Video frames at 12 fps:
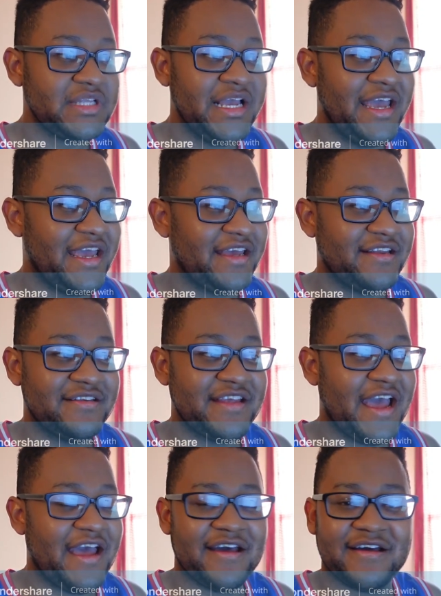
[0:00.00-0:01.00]
And
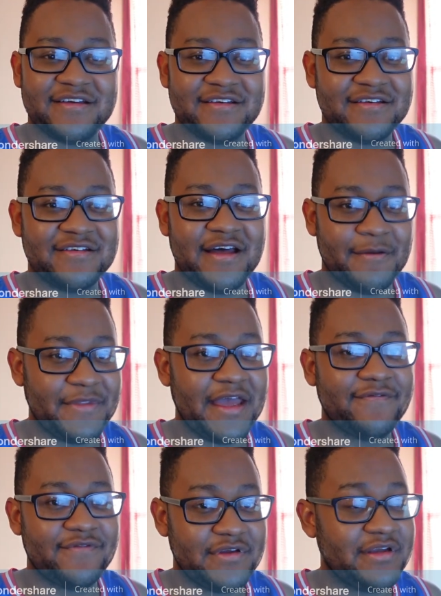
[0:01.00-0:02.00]
yeah, I'm
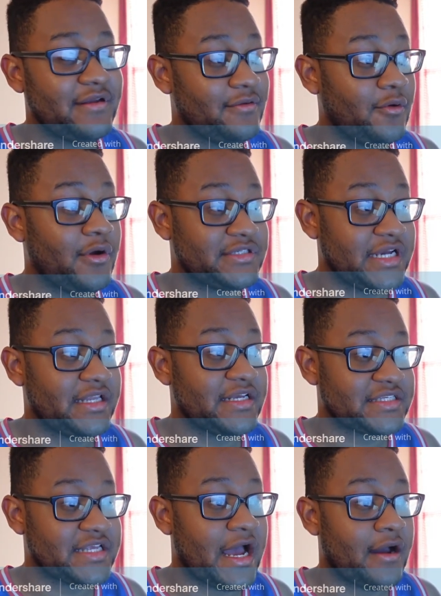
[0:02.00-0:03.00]
definitely gonna check
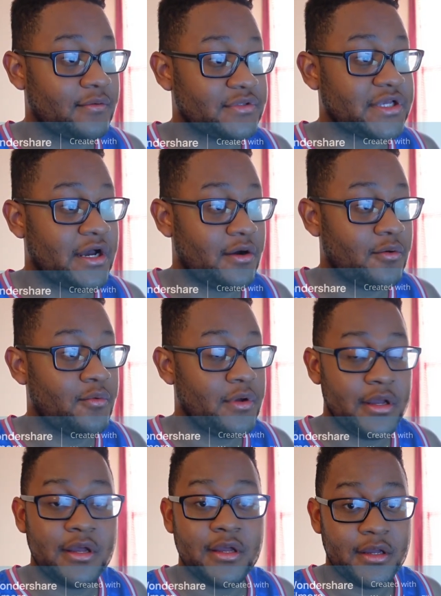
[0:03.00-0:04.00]
this out. So,
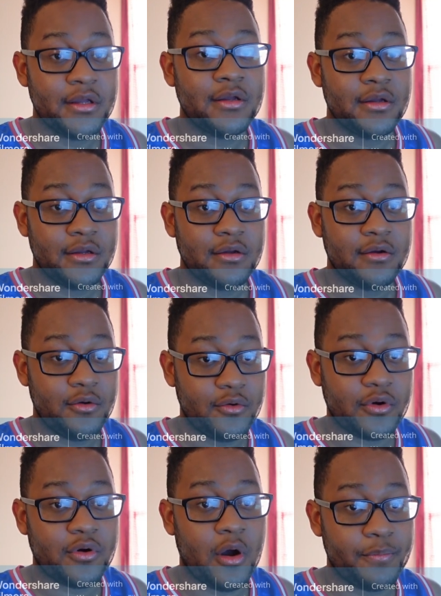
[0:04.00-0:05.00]
whew,
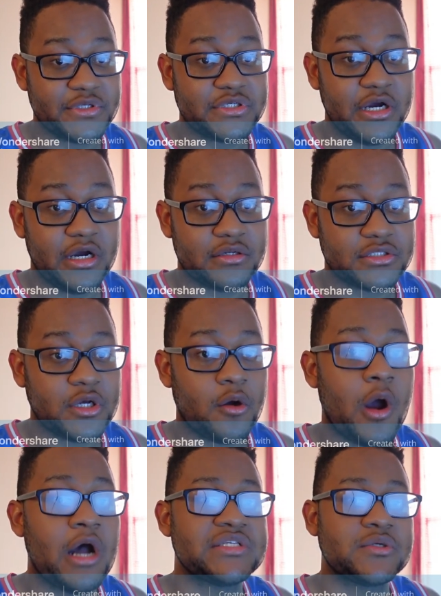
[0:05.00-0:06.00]
hope it's good. So
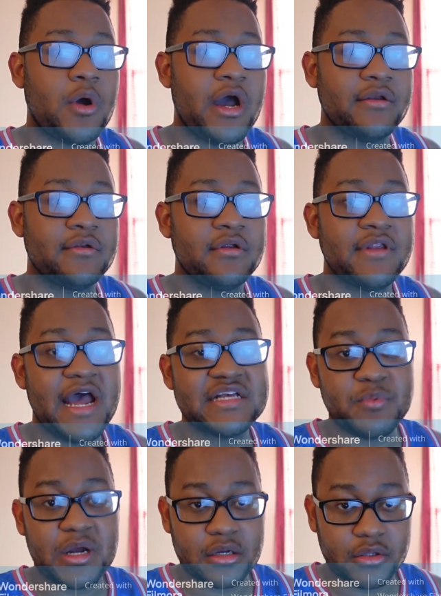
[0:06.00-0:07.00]
HawkSquad, that
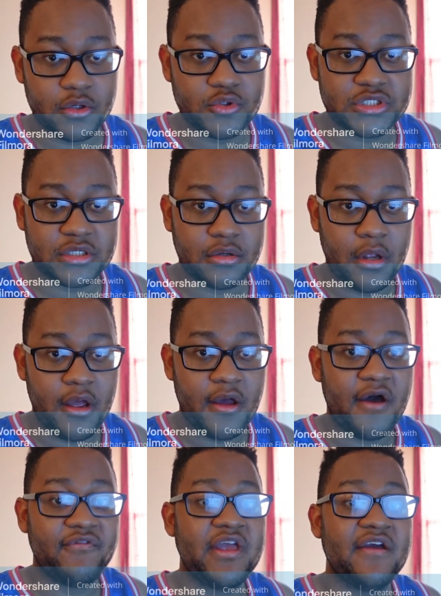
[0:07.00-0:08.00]
is my conclusion
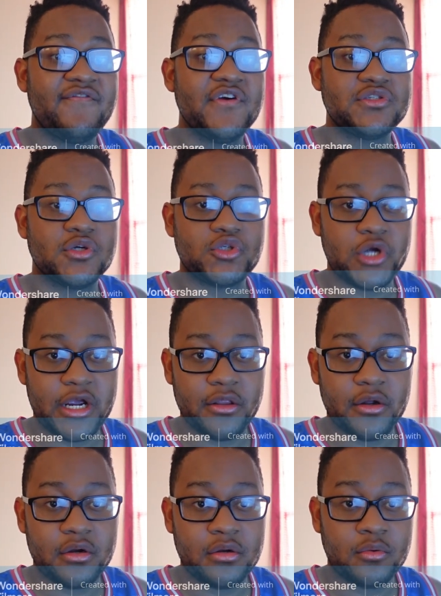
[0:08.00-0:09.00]
of the official
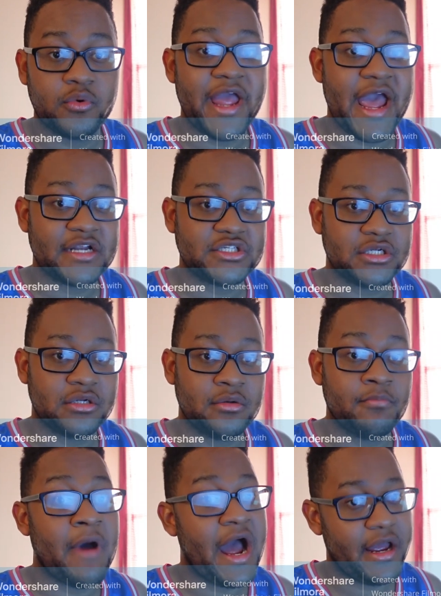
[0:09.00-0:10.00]
trailer reaction,
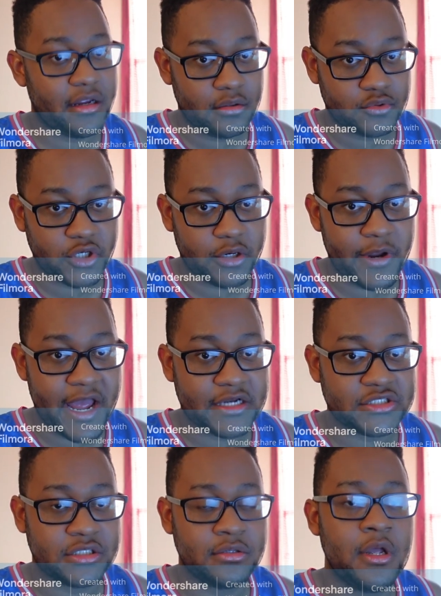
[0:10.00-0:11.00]
my trailer
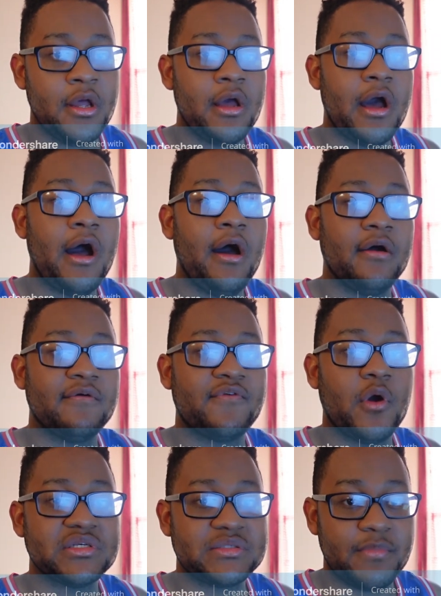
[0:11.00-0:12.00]
reaction, of
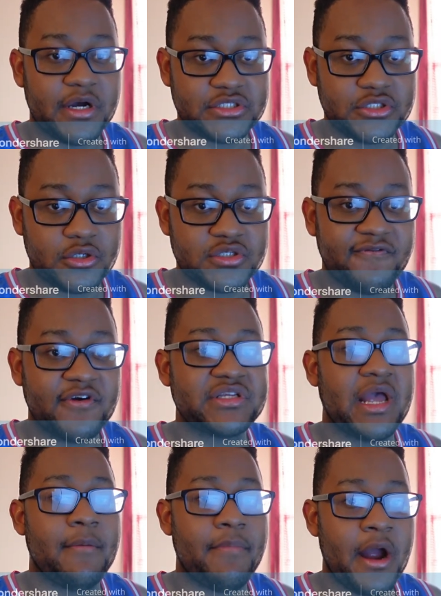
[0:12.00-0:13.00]
Ghostbusters for
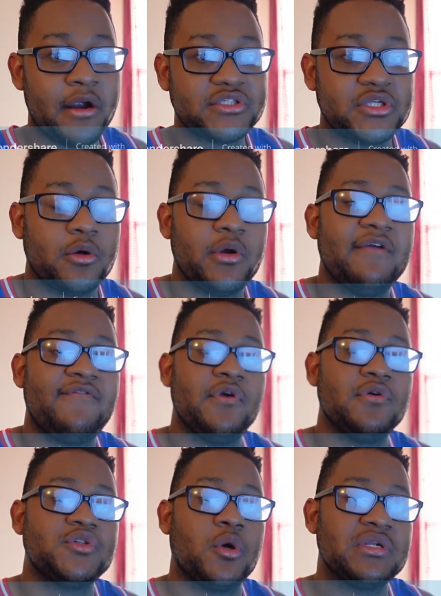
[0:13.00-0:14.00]
the Empire. So if
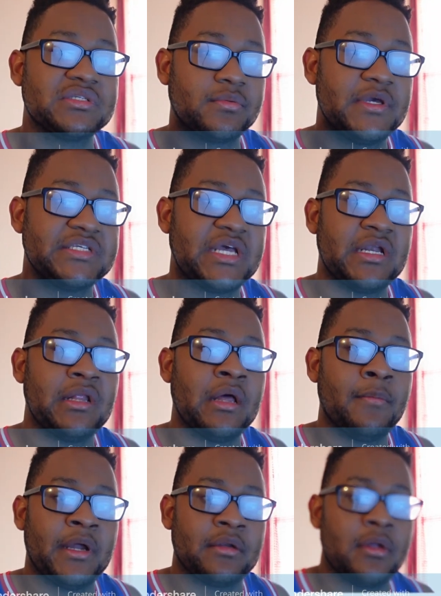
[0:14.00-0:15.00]
you enjoyed this, please hit the like
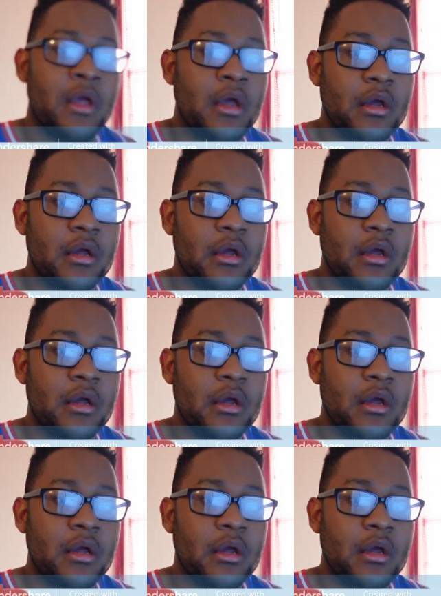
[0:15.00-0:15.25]
button.